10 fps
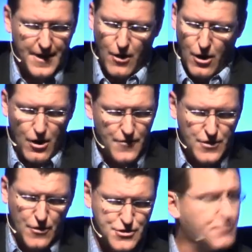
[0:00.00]
all the
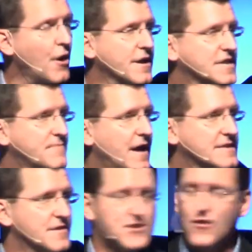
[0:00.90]
closer parking spots to
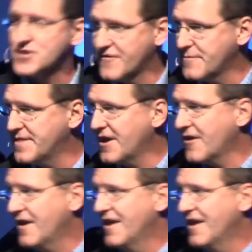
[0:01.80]
the church. You ever been there?